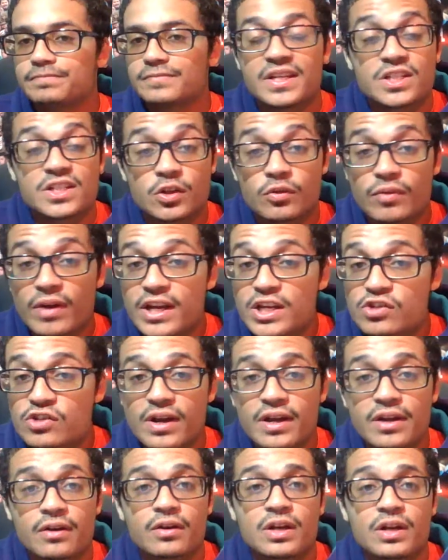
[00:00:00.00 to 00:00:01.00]
is a great
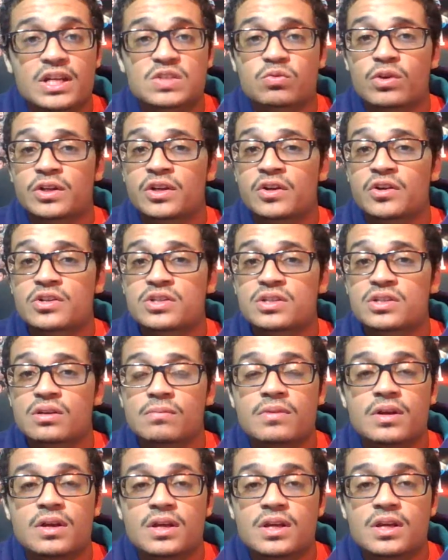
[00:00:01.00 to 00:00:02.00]
trainer, has worked under
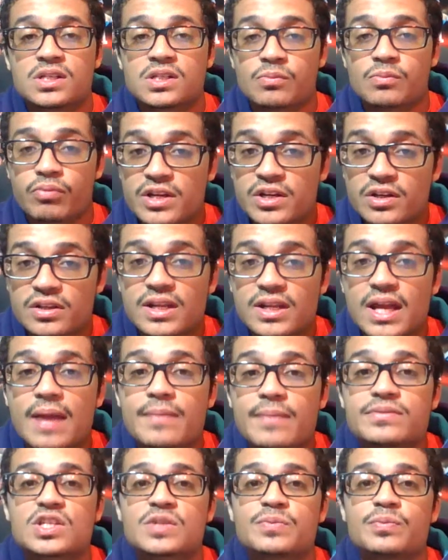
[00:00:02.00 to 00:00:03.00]
some pretty good
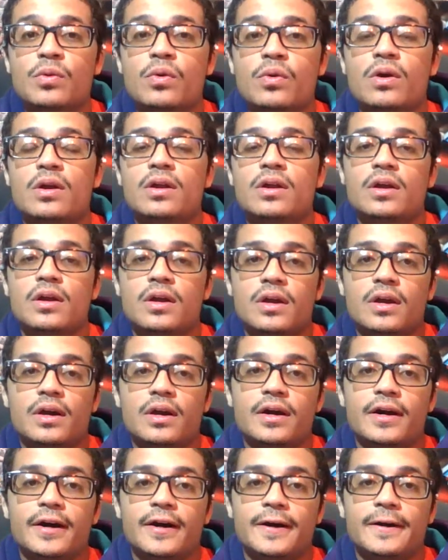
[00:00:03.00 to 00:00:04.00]
names in the sport,
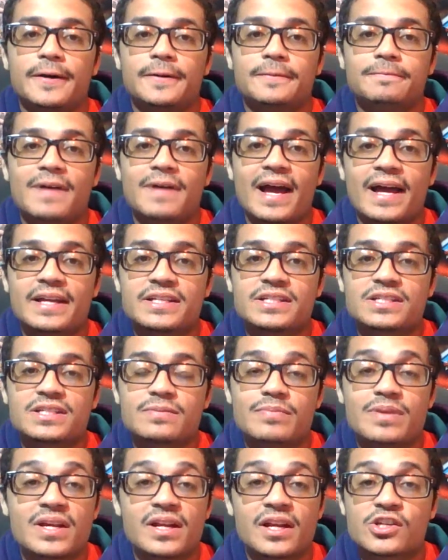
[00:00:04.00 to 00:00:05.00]
has
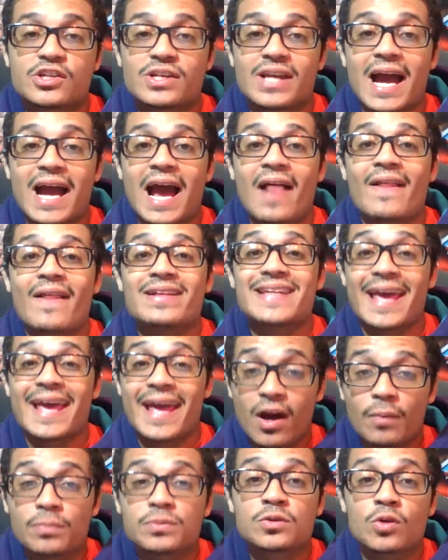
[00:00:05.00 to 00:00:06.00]
been a guy that's
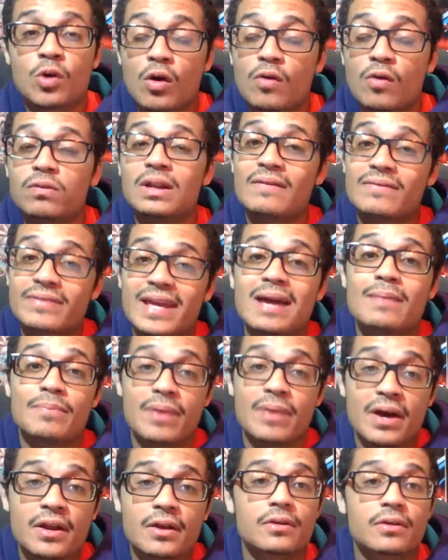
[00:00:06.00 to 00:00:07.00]
helped Kovalev get
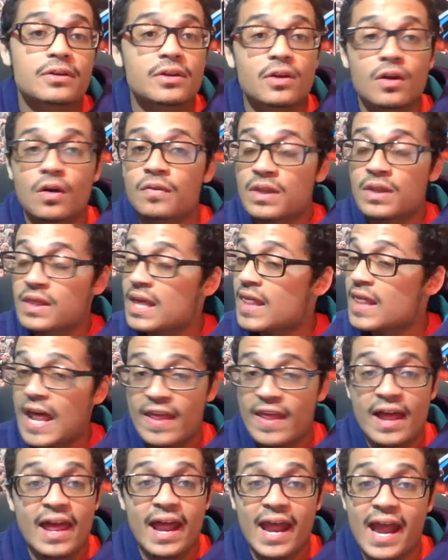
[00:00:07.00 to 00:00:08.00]
better. You know,
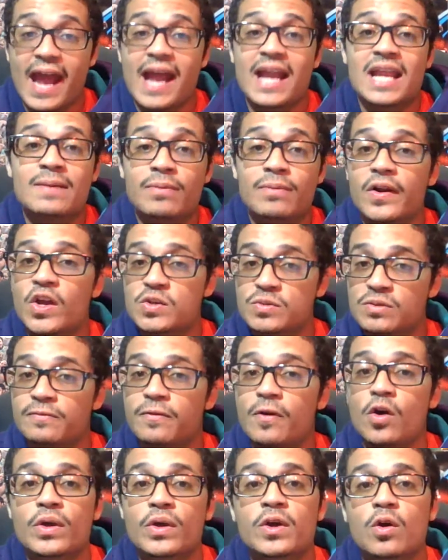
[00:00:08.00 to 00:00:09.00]
that anybody who's been
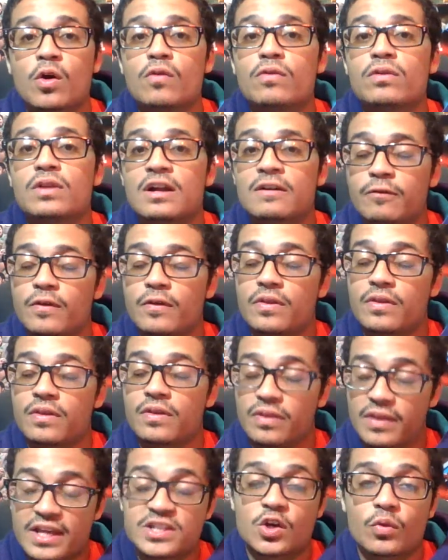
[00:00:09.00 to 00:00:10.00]
following Kovalev for
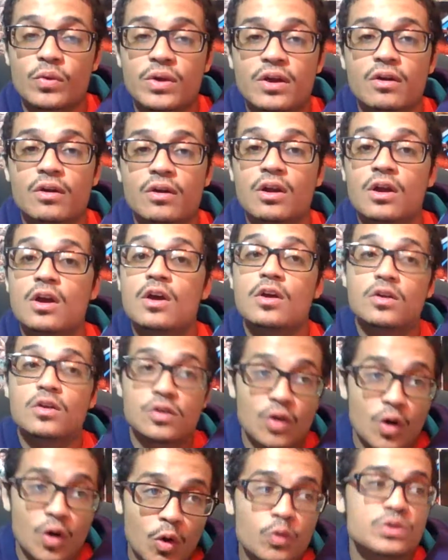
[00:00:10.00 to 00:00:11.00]
his career
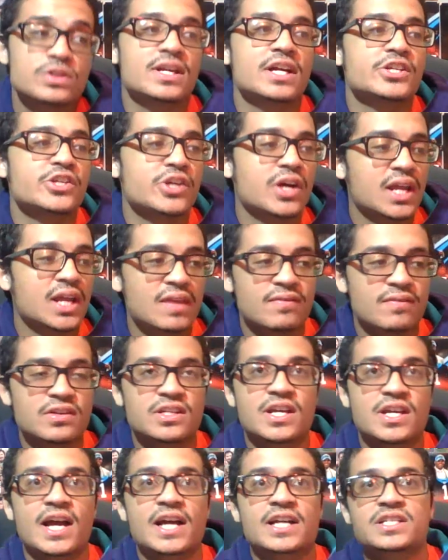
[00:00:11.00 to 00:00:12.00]
knows that John
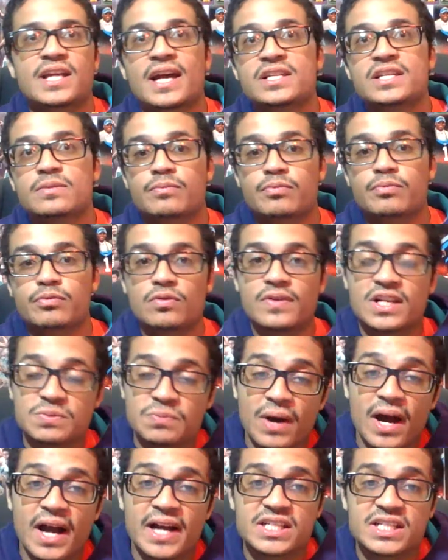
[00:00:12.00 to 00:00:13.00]
David Jackson has improved
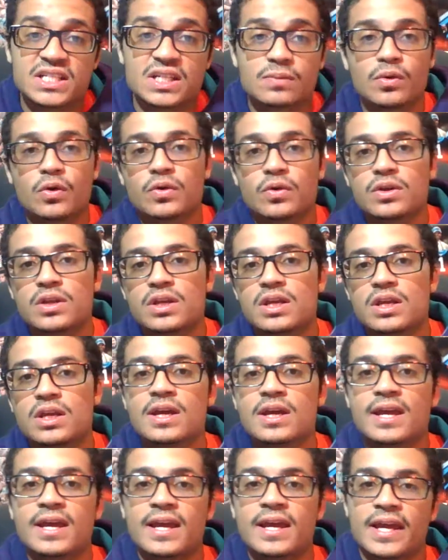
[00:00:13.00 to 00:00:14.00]
his boxing
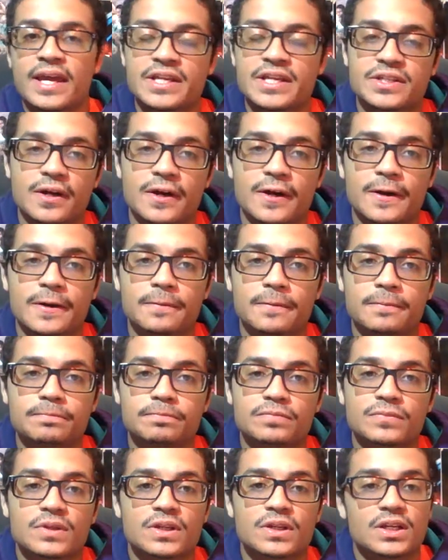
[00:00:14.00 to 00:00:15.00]
ability, his
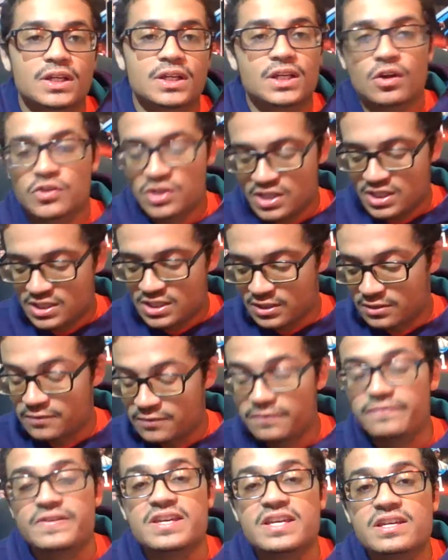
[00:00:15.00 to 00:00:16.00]
you know, just his
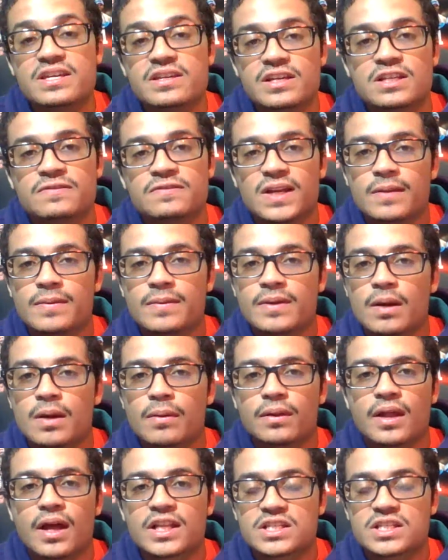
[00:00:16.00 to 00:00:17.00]
feet have become
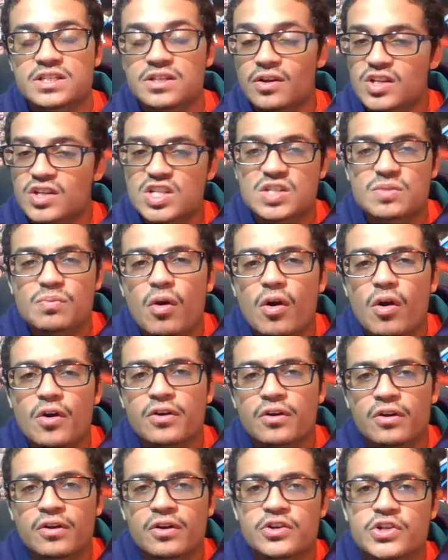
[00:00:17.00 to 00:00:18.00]
a lot, you know,
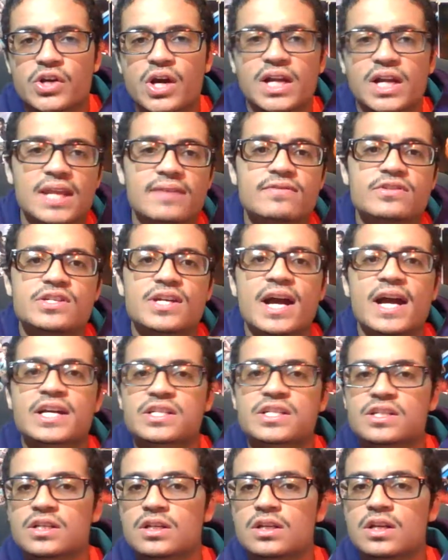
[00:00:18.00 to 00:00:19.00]
smarter under John David
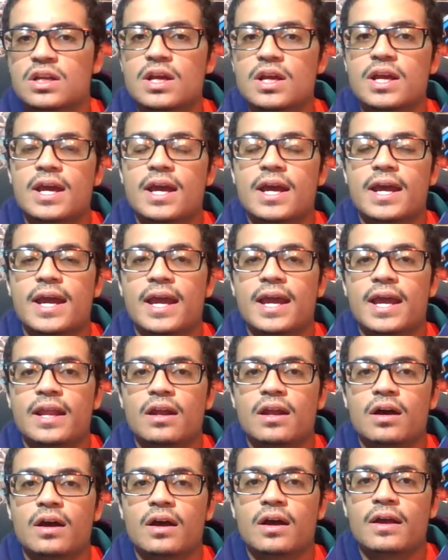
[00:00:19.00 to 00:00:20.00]
Jackson.
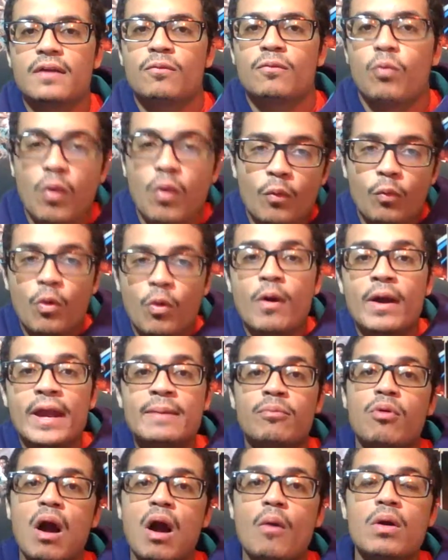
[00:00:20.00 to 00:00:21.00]
And what he
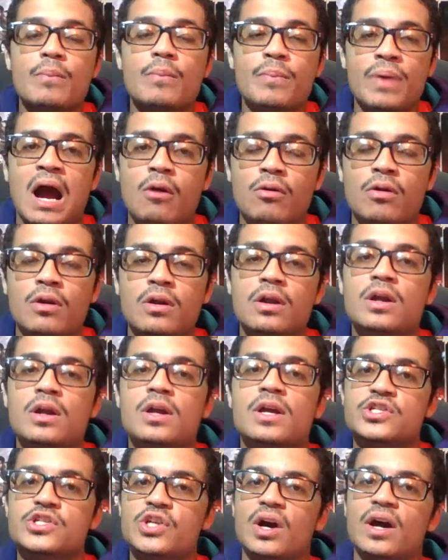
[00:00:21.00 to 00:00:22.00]
brought with power,
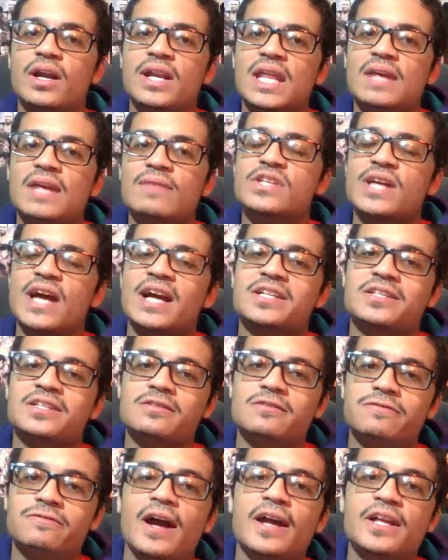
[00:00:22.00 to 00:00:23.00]
John David
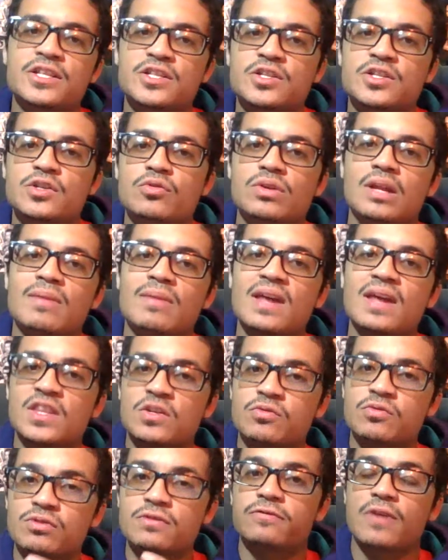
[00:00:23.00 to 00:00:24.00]
Jackson fine-tuned and made
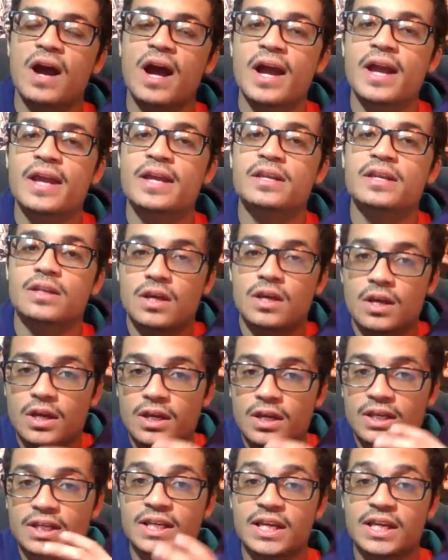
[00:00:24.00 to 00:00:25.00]
this refined
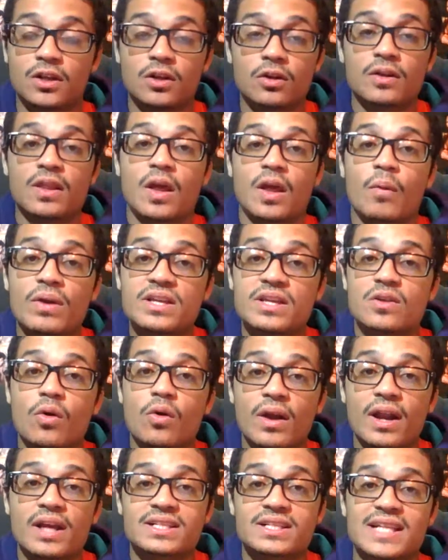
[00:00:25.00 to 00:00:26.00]
killer that we've
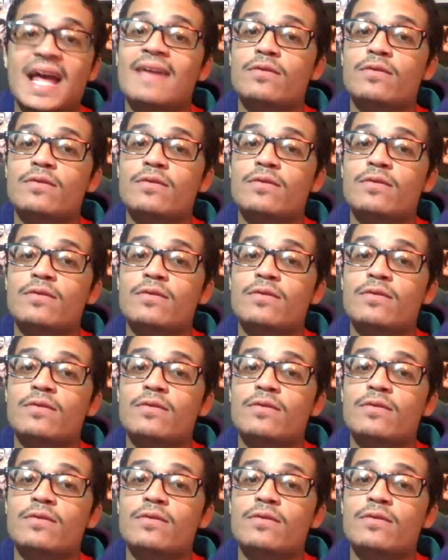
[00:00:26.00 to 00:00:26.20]
known as light